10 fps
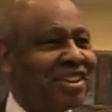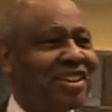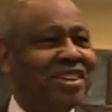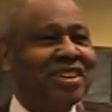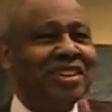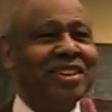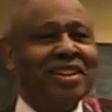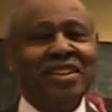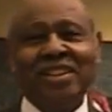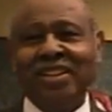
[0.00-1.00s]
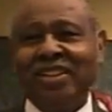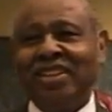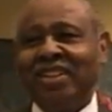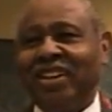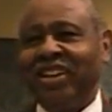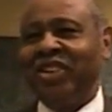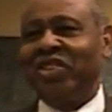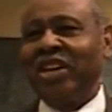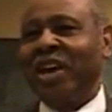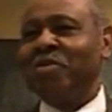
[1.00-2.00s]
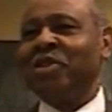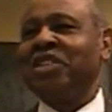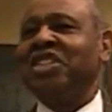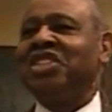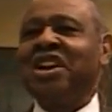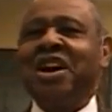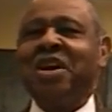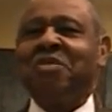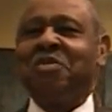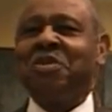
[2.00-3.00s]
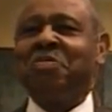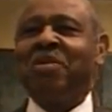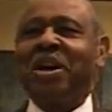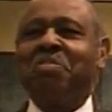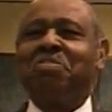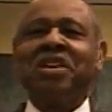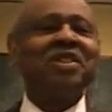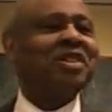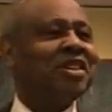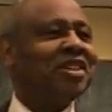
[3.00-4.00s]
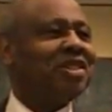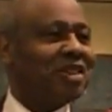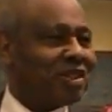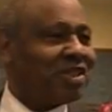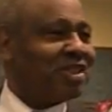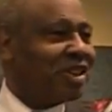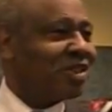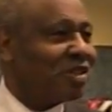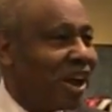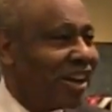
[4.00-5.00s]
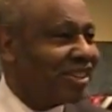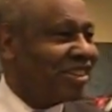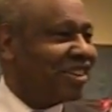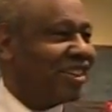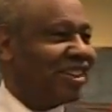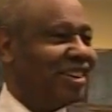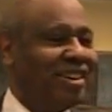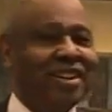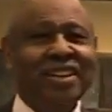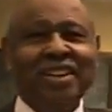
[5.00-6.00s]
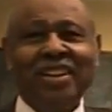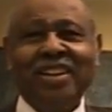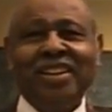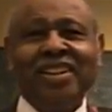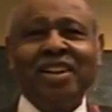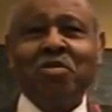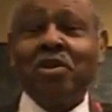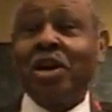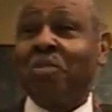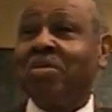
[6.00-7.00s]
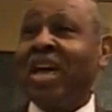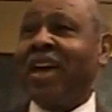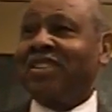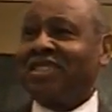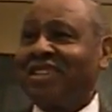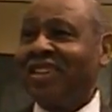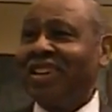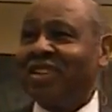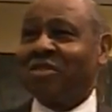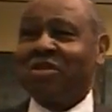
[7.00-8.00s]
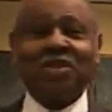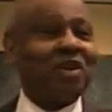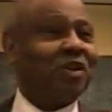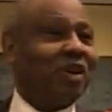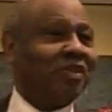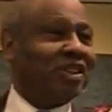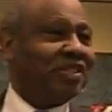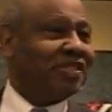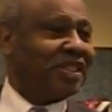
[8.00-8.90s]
Yes. And you say, I want to share it with my brothers and sisters yes. in Christ. Yes. Yes we are blessed as a result of it.